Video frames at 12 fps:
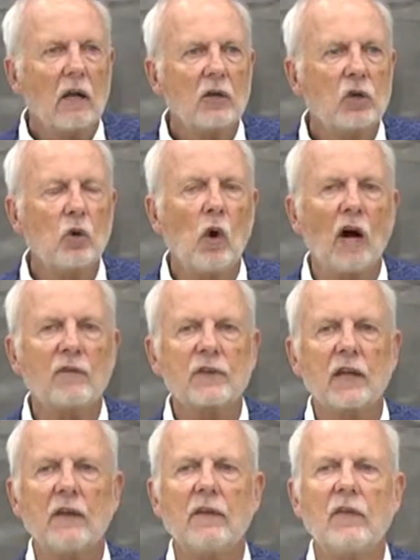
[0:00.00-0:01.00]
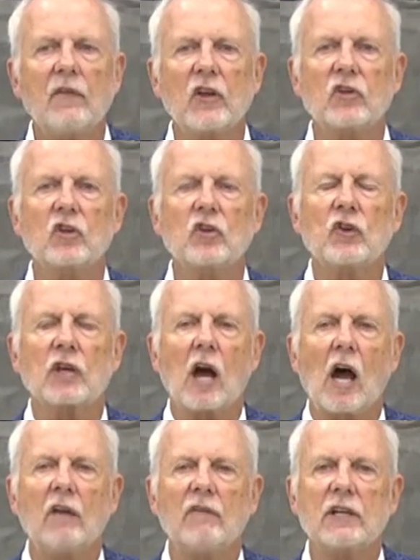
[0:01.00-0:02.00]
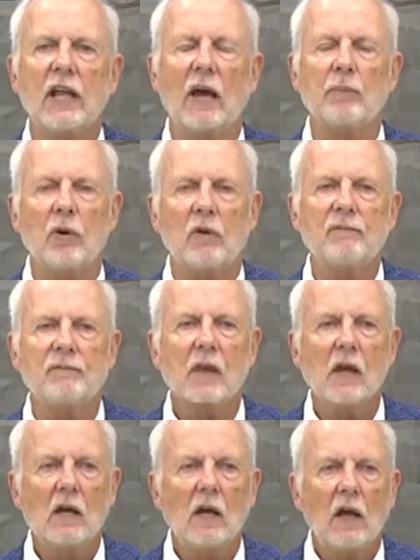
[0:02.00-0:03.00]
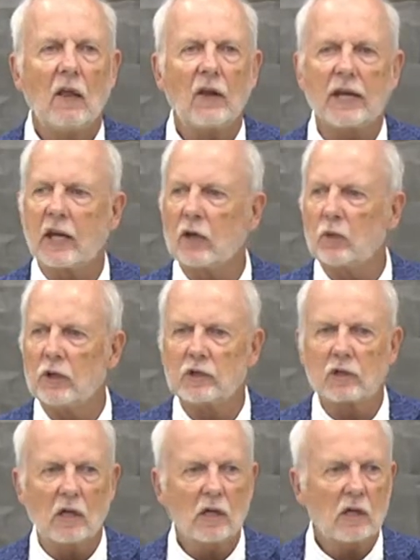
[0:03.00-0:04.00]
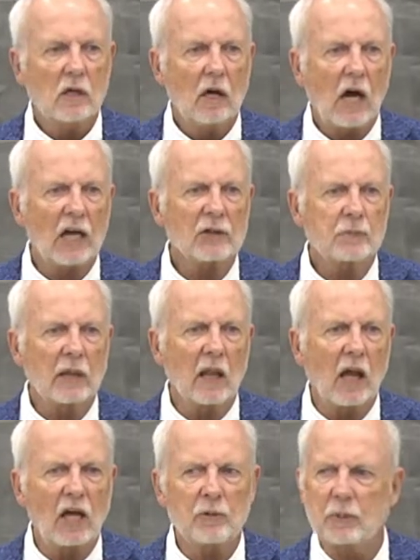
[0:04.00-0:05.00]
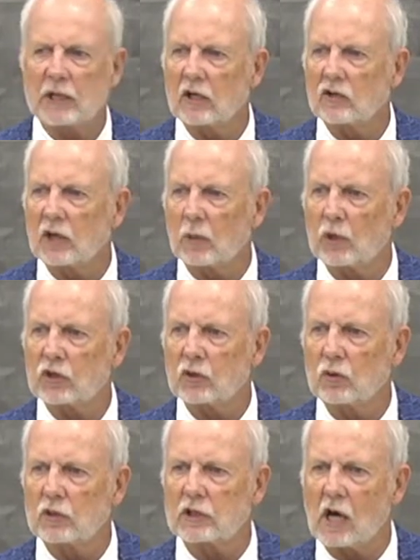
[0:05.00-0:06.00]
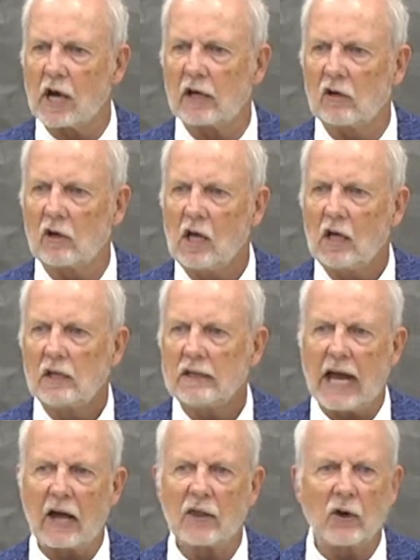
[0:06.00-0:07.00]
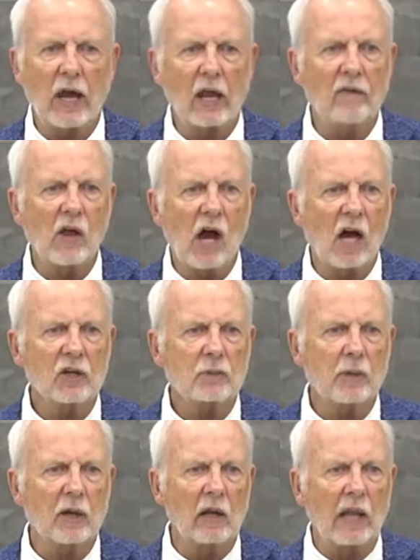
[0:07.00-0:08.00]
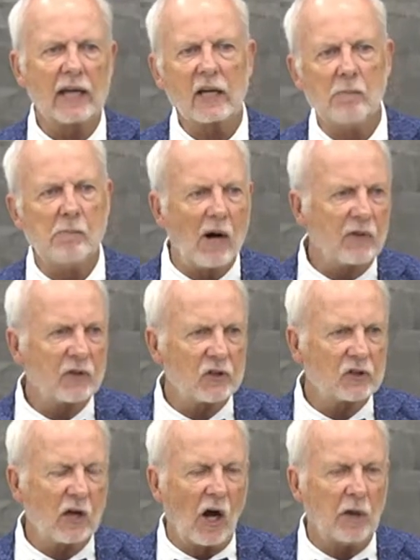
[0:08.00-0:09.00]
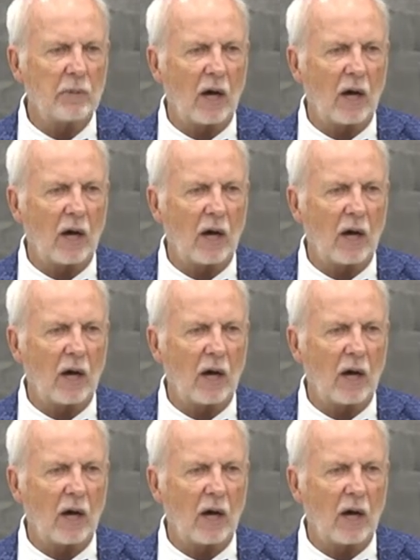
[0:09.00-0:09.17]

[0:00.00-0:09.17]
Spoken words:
Too often, this is the kind of example. The kid was hospitalized because they were suicidal. Now they're out of the hospital, like a month has gone